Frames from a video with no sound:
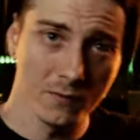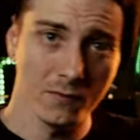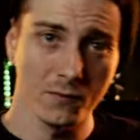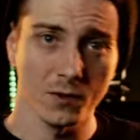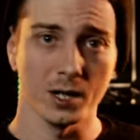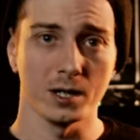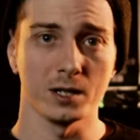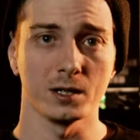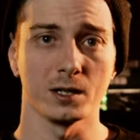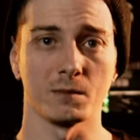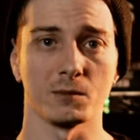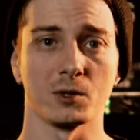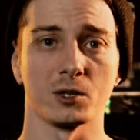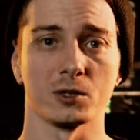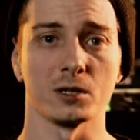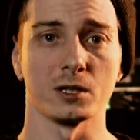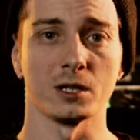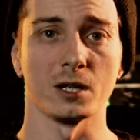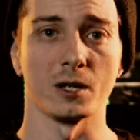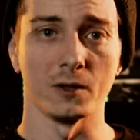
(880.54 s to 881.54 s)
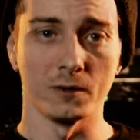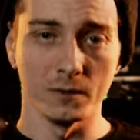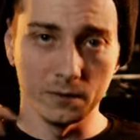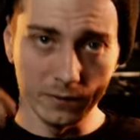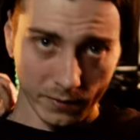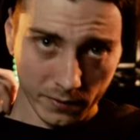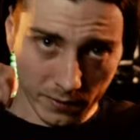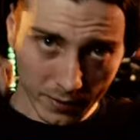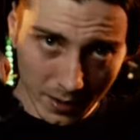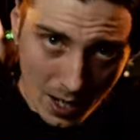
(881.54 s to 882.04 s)
right? And I'm good to go.
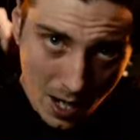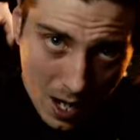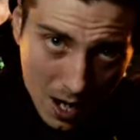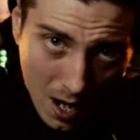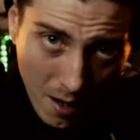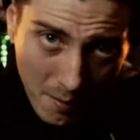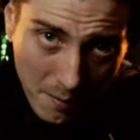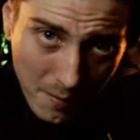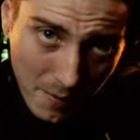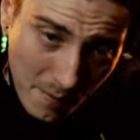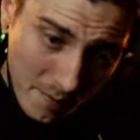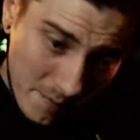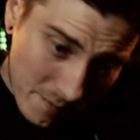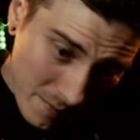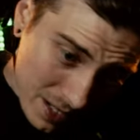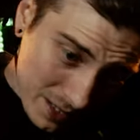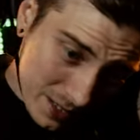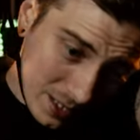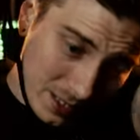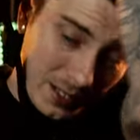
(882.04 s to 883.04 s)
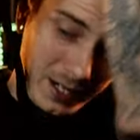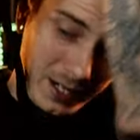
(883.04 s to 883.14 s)
Um, makes it